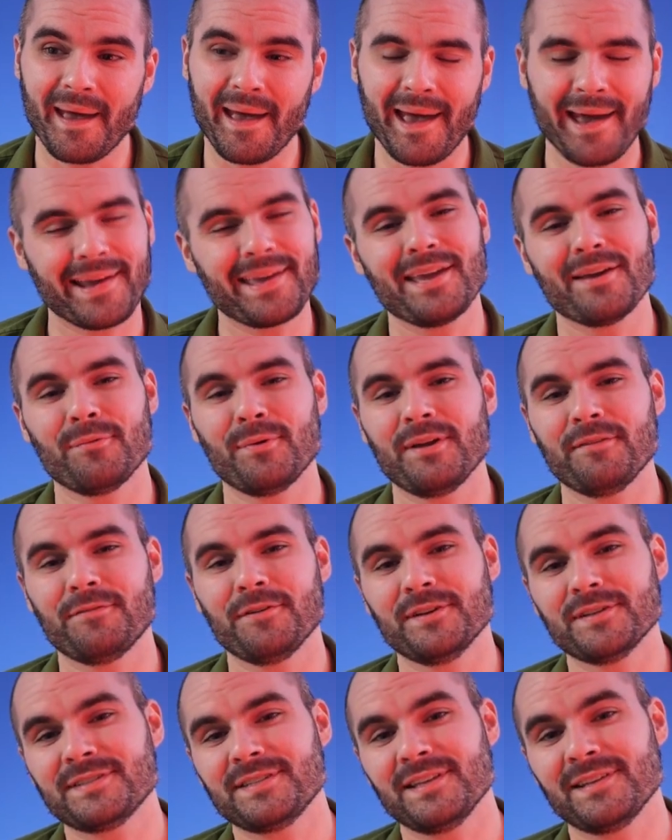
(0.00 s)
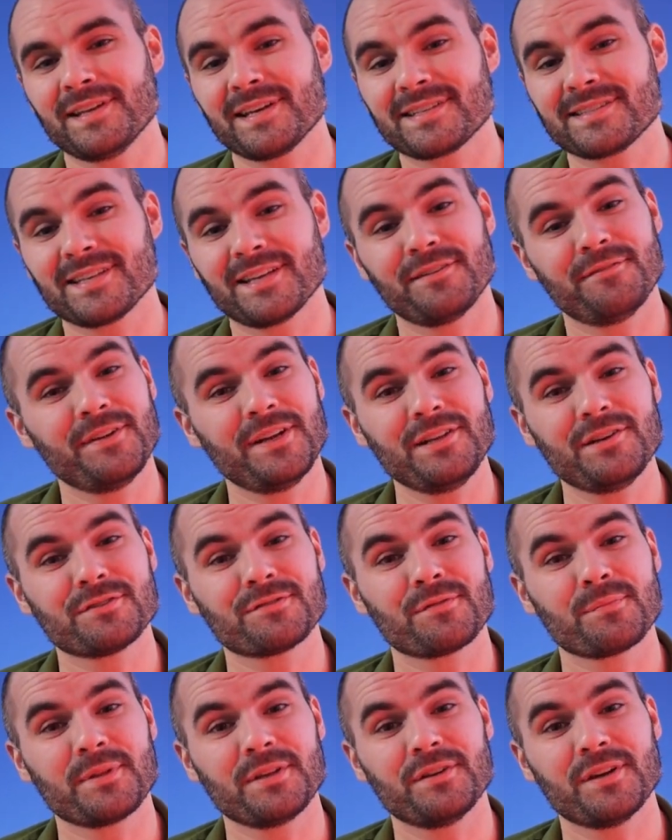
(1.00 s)
I can't wait for you to see the next set of
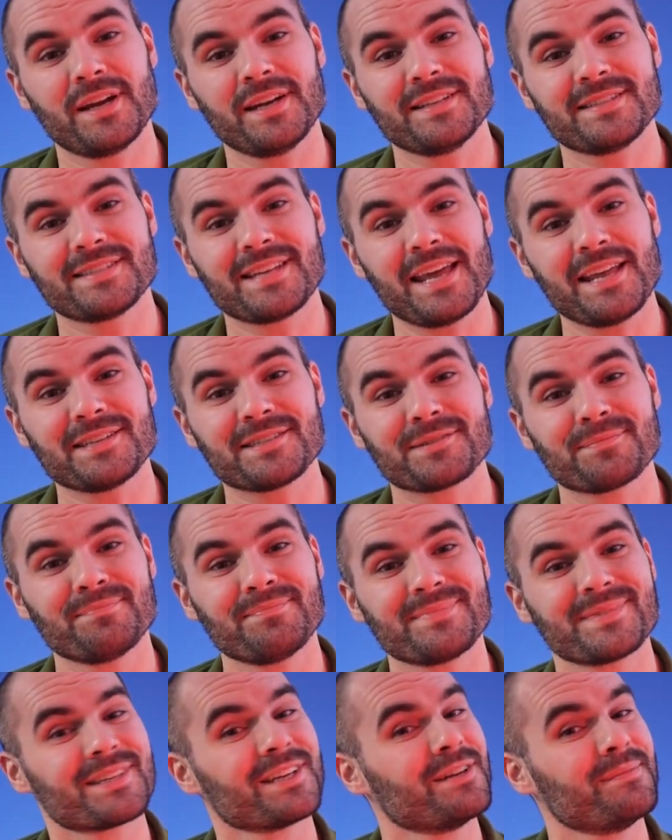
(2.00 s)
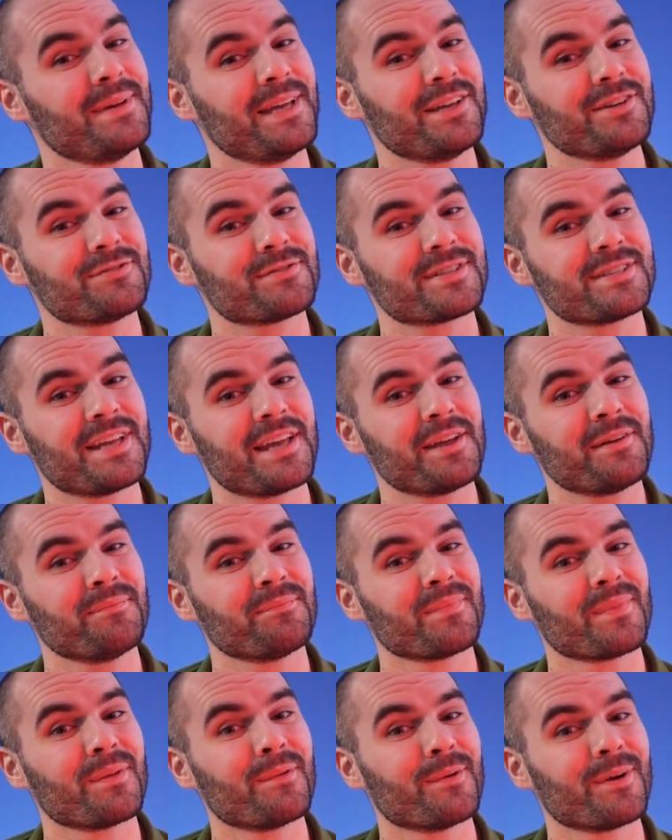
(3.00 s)
videos from the United States. It's going to be interesting.
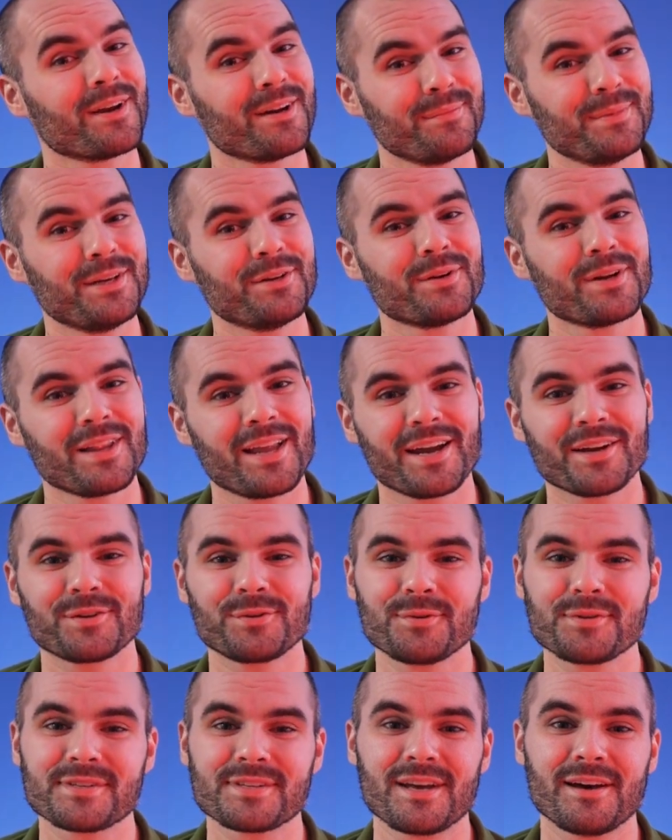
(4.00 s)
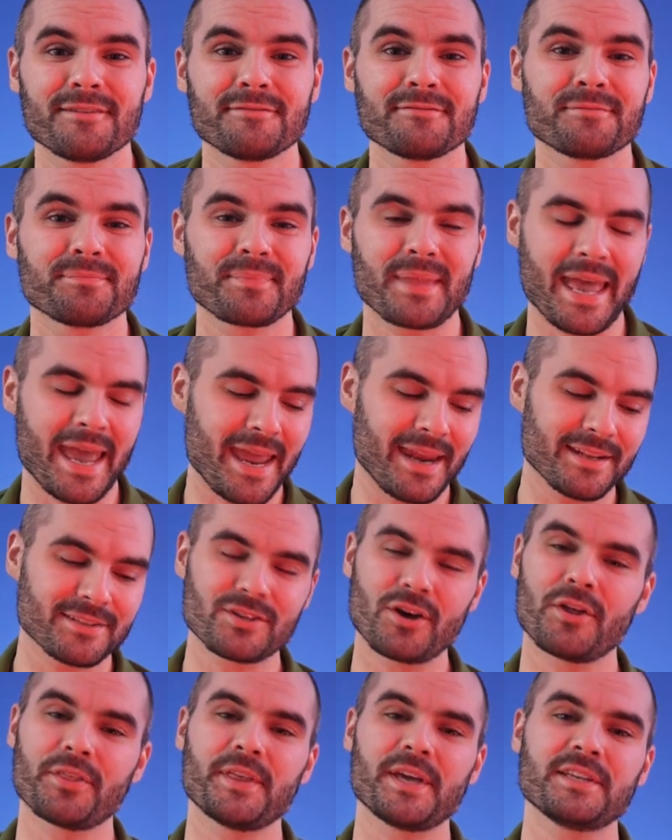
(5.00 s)
We're going to be doing a lot of cool stuff. And it's
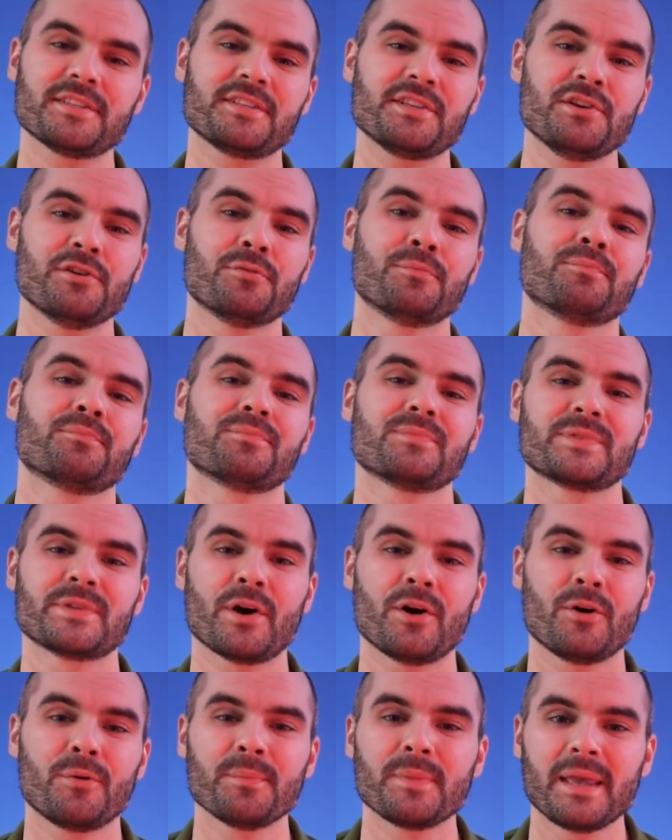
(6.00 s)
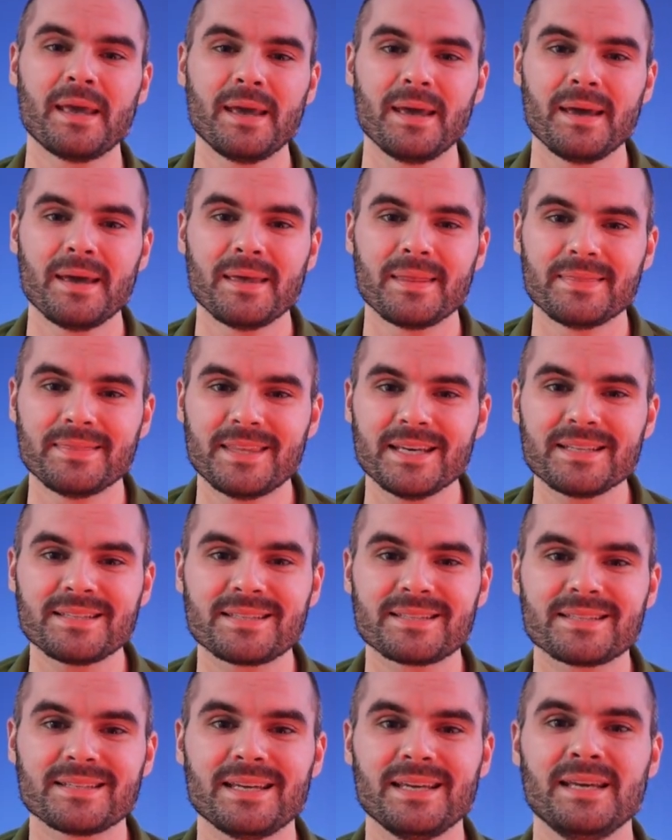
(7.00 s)
all thanks to you. So
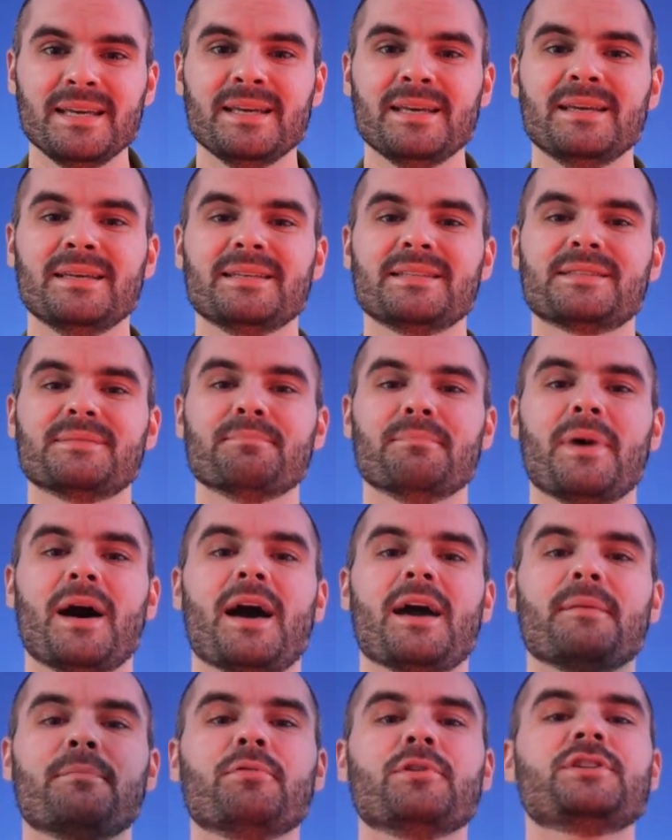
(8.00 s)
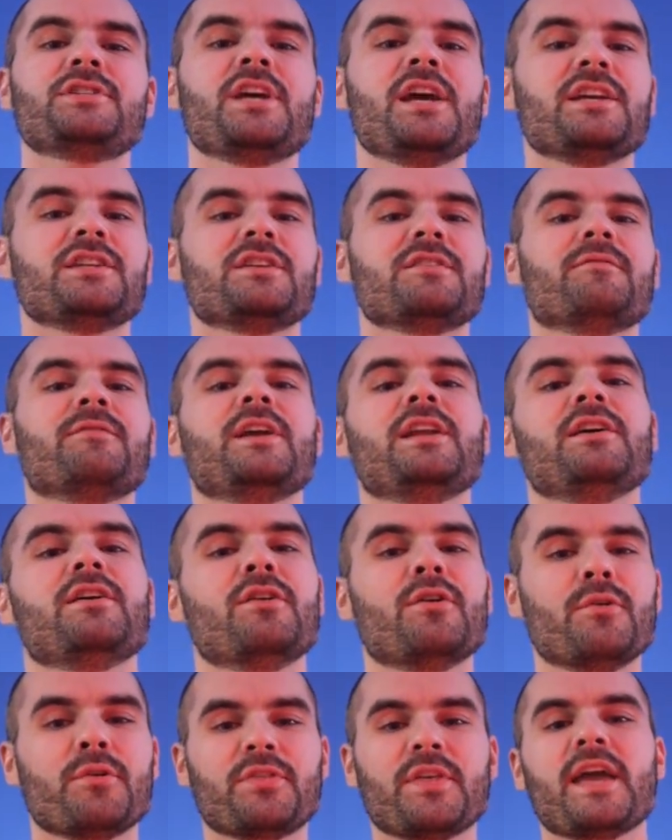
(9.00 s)
this is my appreciation
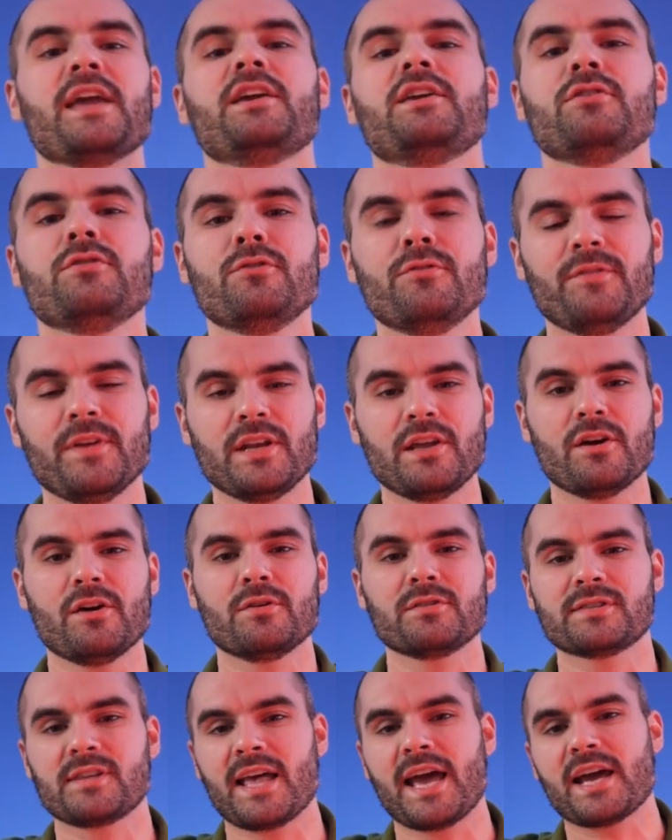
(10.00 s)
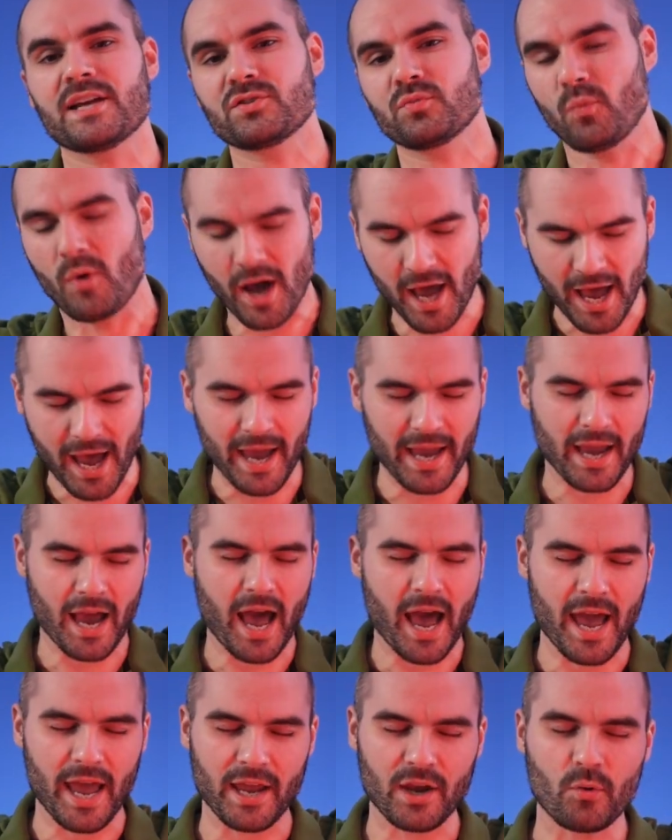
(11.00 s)
video, thank you video / why
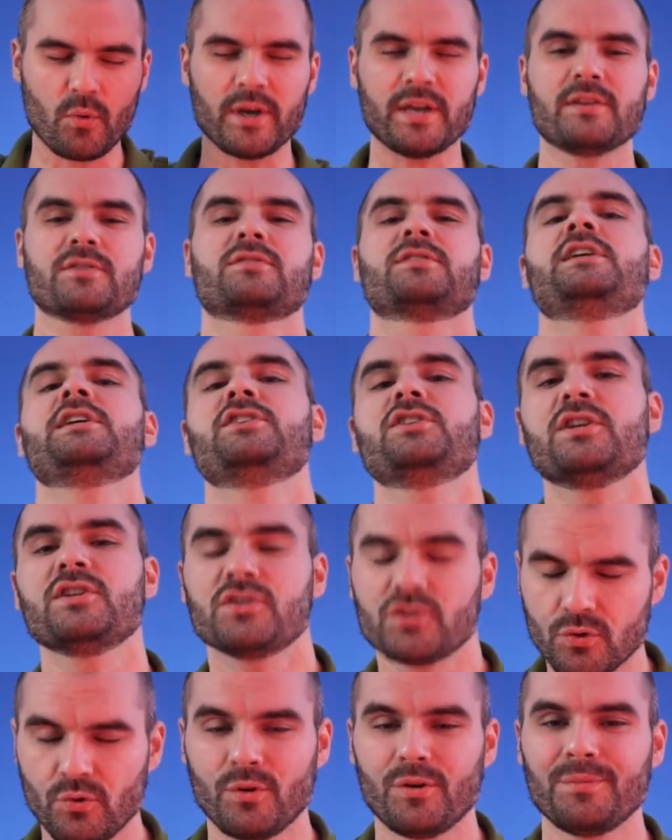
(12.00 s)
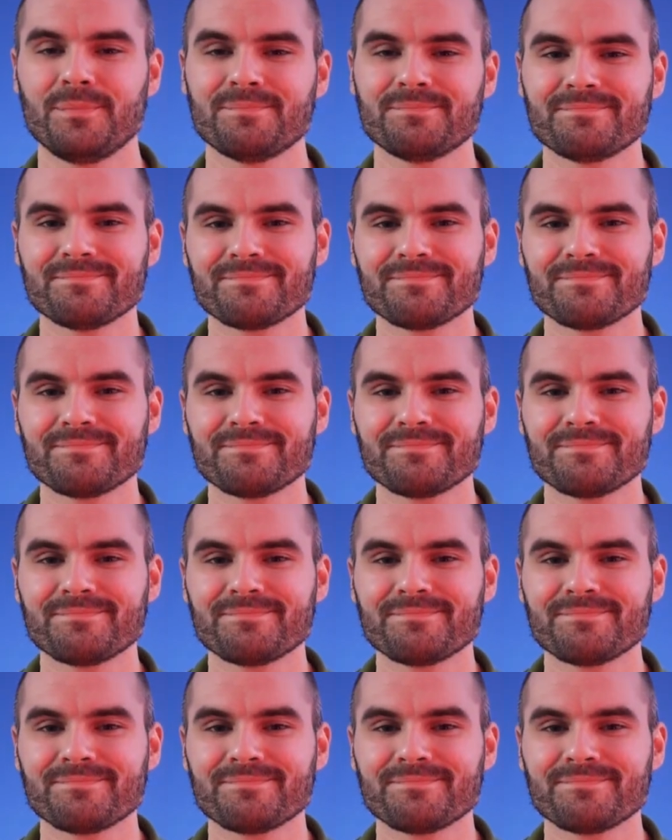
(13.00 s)
I quit teaching school.